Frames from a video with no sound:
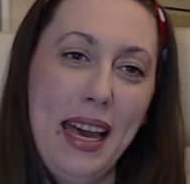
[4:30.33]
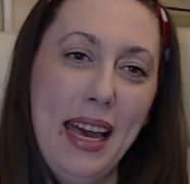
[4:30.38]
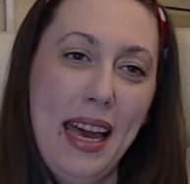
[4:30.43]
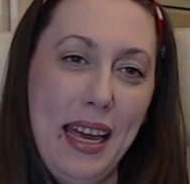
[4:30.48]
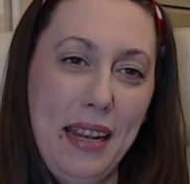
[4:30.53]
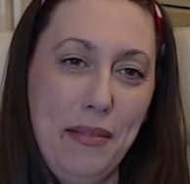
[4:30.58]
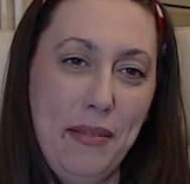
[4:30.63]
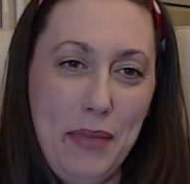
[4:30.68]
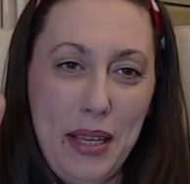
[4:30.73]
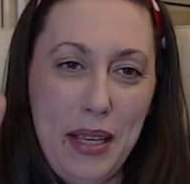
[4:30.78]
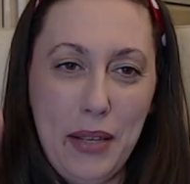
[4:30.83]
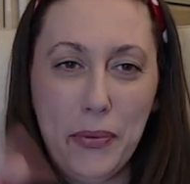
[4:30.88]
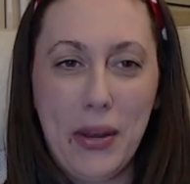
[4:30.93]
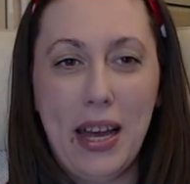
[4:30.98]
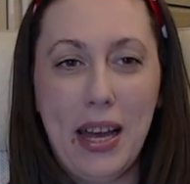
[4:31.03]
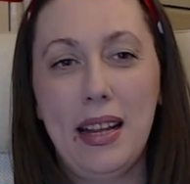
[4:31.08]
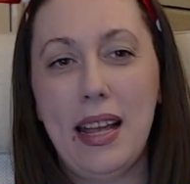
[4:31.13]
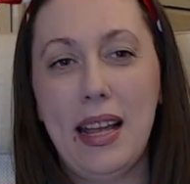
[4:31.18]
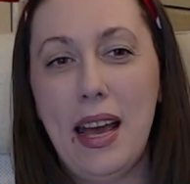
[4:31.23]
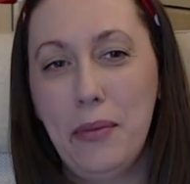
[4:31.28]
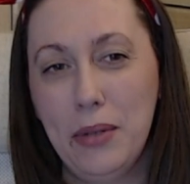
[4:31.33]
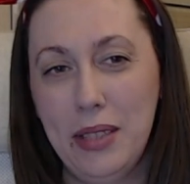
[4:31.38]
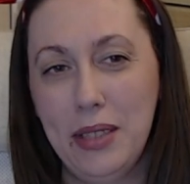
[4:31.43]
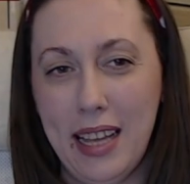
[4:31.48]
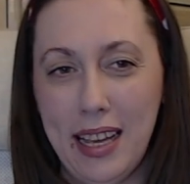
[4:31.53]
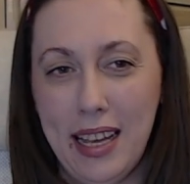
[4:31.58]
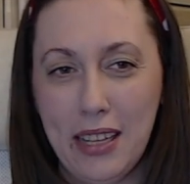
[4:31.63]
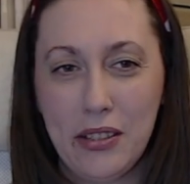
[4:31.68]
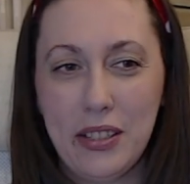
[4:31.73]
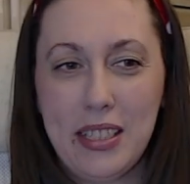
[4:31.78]
And meanwhile, I would
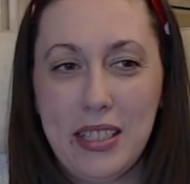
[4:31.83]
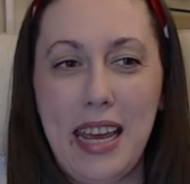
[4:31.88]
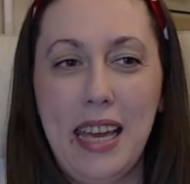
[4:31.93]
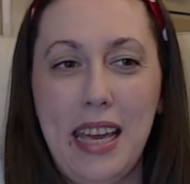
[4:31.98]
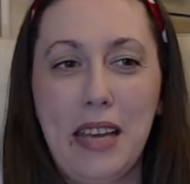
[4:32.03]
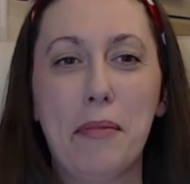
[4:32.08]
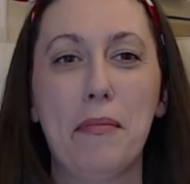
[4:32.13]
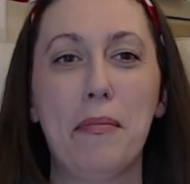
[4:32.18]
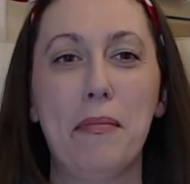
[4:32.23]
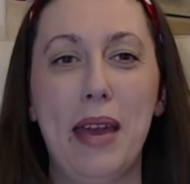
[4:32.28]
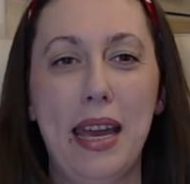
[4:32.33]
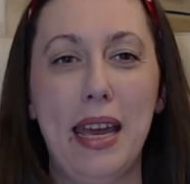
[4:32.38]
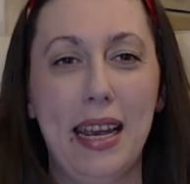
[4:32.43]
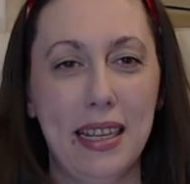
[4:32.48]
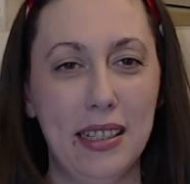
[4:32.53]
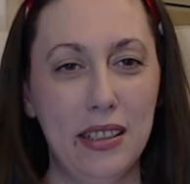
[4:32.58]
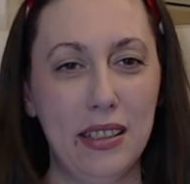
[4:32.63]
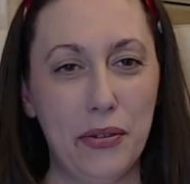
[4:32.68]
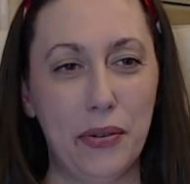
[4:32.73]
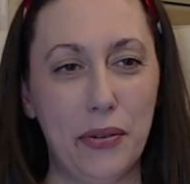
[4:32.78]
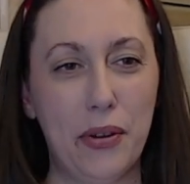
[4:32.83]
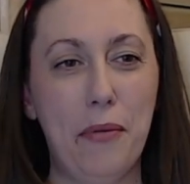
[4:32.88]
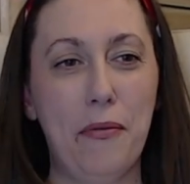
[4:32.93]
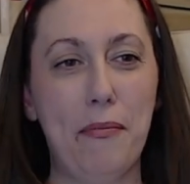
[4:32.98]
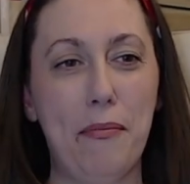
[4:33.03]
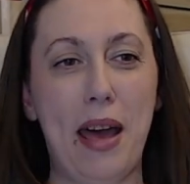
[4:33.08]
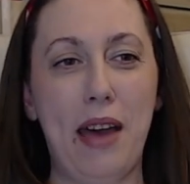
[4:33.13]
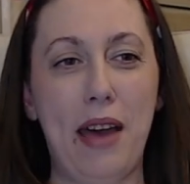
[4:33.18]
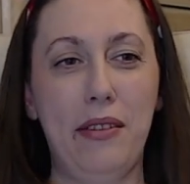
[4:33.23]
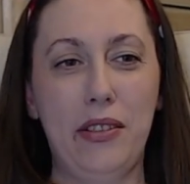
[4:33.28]
like to thank Megan
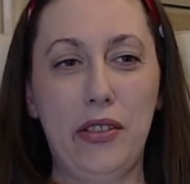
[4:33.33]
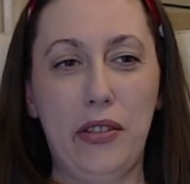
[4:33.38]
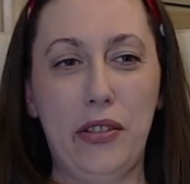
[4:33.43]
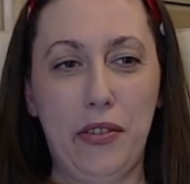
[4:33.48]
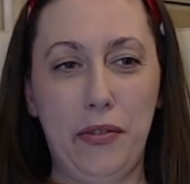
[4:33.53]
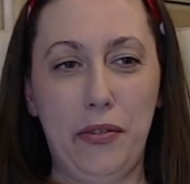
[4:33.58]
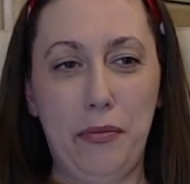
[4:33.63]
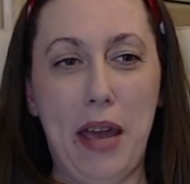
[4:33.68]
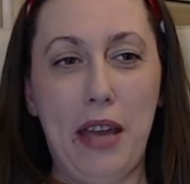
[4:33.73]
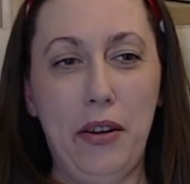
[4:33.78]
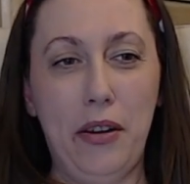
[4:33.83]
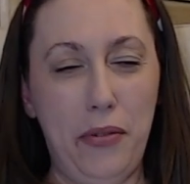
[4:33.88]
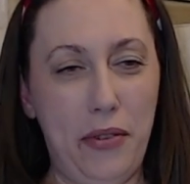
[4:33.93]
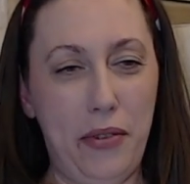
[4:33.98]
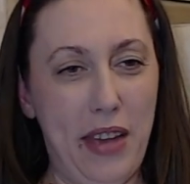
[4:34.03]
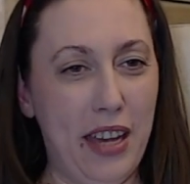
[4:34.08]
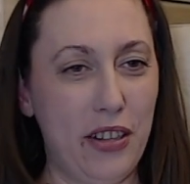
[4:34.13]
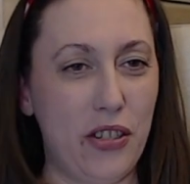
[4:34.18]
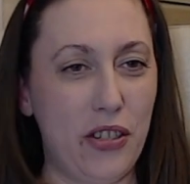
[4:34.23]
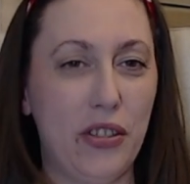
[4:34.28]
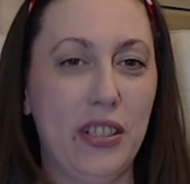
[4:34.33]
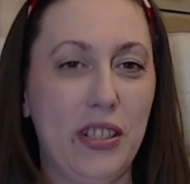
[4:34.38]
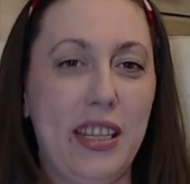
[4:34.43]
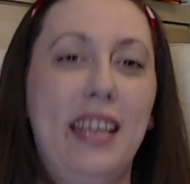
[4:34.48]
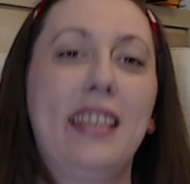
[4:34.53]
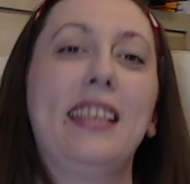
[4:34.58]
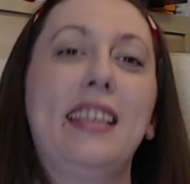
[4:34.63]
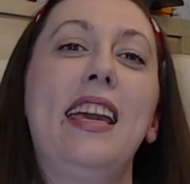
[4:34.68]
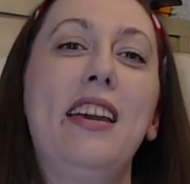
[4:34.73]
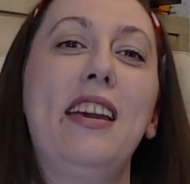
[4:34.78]
from Mavens of Manufacture
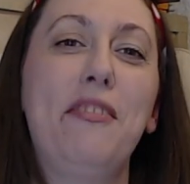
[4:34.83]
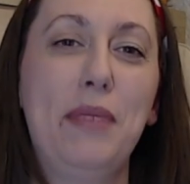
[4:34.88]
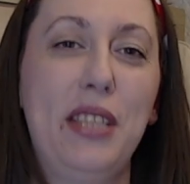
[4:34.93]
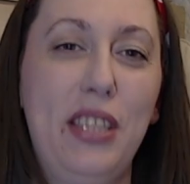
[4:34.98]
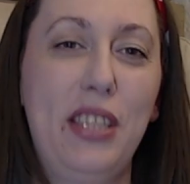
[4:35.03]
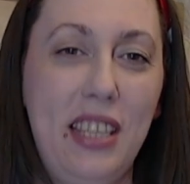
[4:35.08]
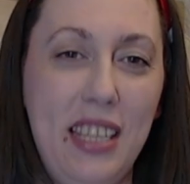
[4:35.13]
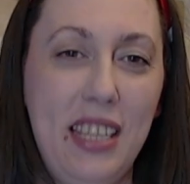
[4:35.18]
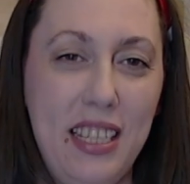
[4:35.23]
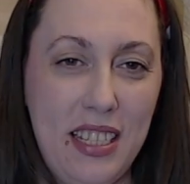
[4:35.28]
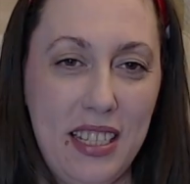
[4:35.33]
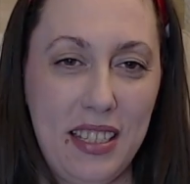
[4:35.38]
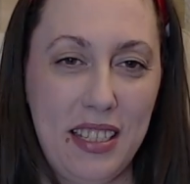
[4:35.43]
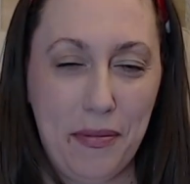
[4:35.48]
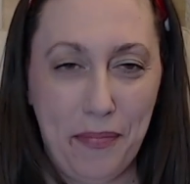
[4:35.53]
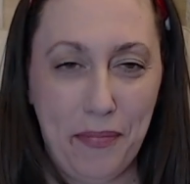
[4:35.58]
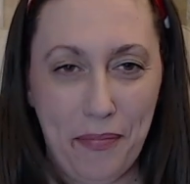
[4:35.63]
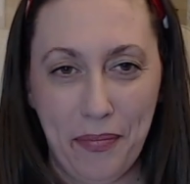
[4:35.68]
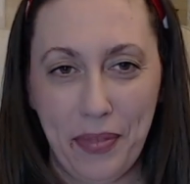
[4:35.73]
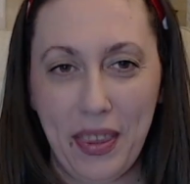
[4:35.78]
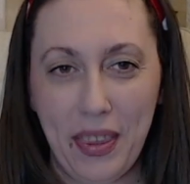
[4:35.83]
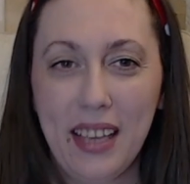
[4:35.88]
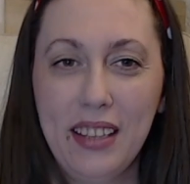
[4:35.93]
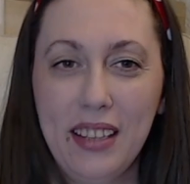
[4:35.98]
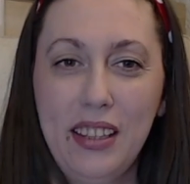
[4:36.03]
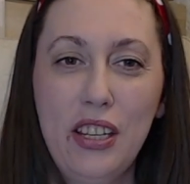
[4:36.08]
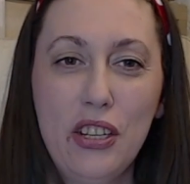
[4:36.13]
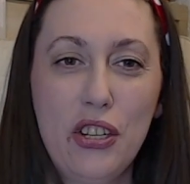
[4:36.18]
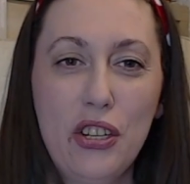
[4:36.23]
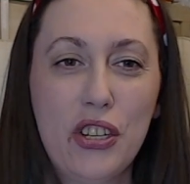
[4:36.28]
that gave me this
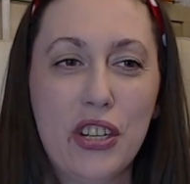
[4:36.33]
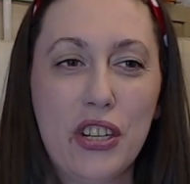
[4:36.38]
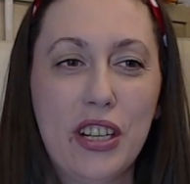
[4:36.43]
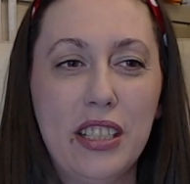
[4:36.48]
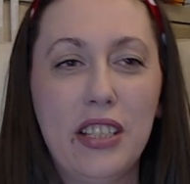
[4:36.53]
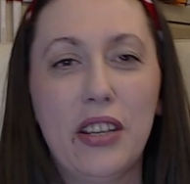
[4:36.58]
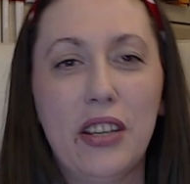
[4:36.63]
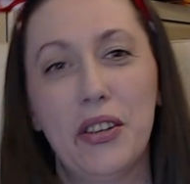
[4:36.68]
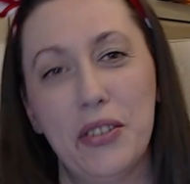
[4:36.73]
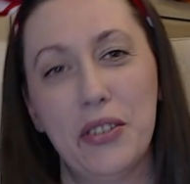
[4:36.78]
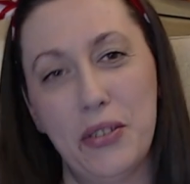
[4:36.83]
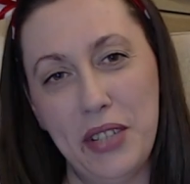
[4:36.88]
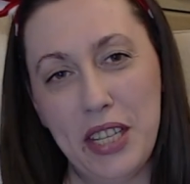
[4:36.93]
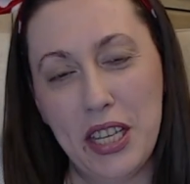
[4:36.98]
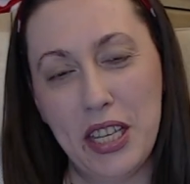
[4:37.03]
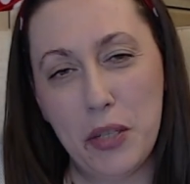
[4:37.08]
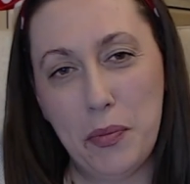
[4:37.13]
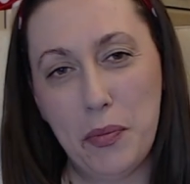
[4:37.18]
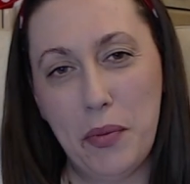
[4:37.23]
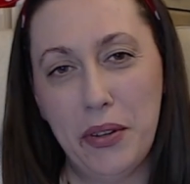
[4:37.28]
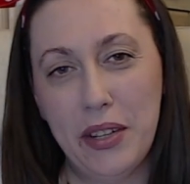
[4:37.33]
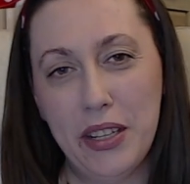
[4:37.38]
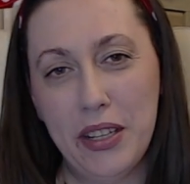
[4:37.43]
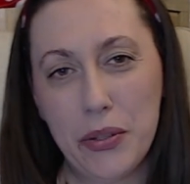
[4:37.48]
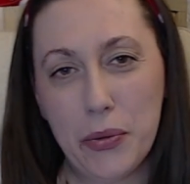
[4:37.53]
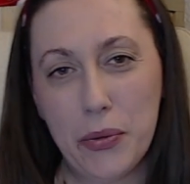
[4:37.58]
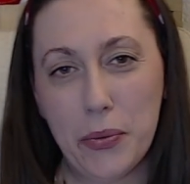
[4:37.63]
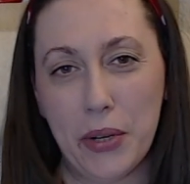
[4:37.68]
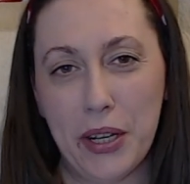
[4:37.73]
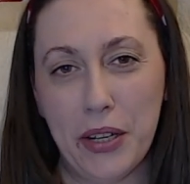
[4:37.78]
t-shirt on three D
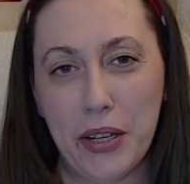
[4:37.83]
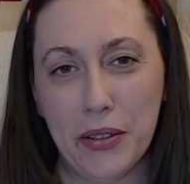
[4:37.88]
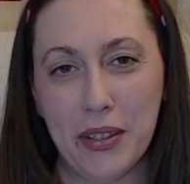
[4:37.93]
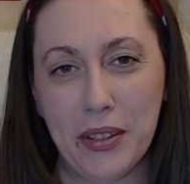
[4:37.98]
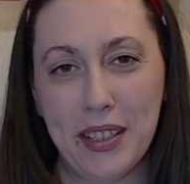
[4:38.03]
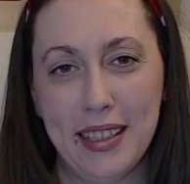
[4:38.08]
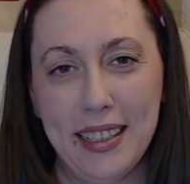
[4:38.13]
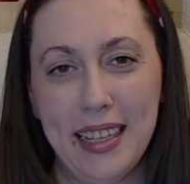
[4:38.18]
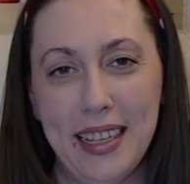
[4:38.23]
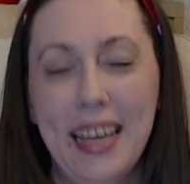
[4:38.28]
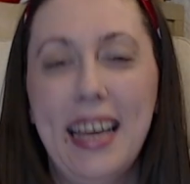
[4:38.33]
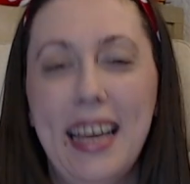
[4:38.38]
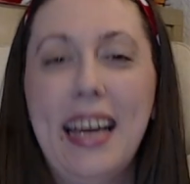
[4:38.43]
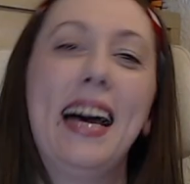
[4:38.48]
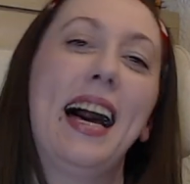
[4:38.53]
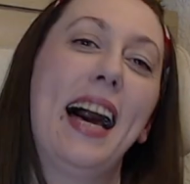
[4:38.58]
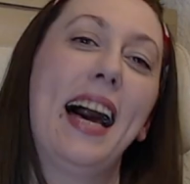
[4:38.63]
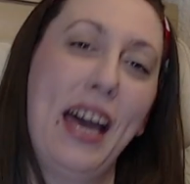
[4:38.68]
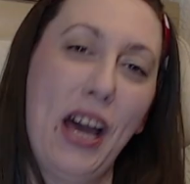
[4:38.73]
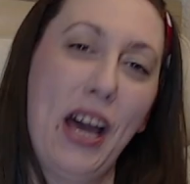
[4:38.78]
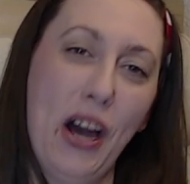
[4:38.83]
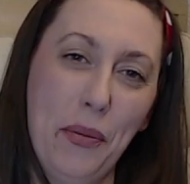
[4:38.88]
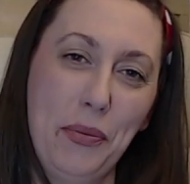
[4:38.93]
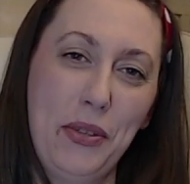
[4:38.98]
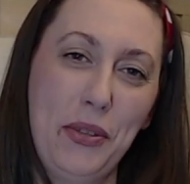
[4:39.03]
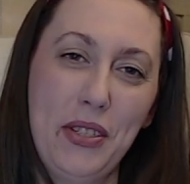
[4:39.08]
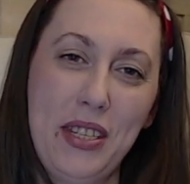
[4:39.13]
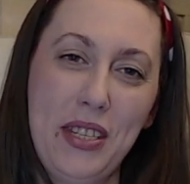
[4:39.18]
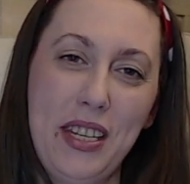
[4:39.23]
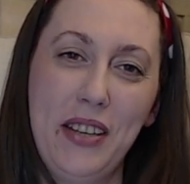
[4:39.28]
Experience World. I
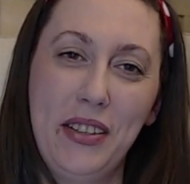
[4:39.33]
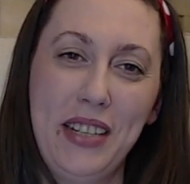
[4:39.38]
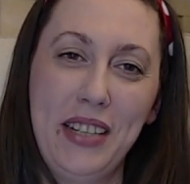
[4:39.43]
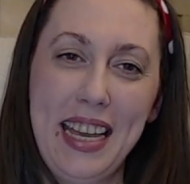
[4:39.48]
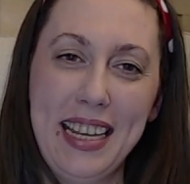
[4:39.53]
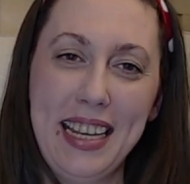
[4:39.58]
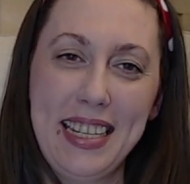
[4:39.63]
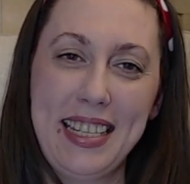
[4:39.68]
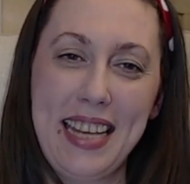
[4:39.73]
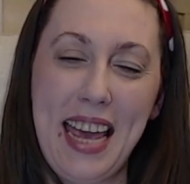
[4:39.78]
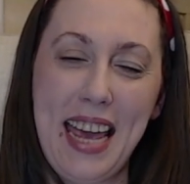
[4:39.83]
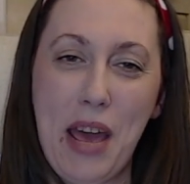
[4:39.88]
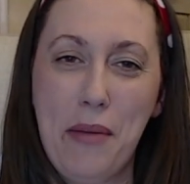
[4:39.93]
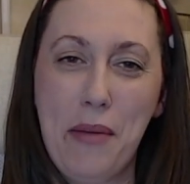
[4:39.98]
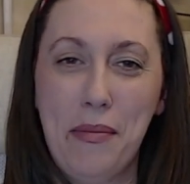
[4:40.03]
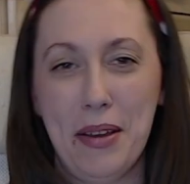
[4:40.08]
hope to see you next time.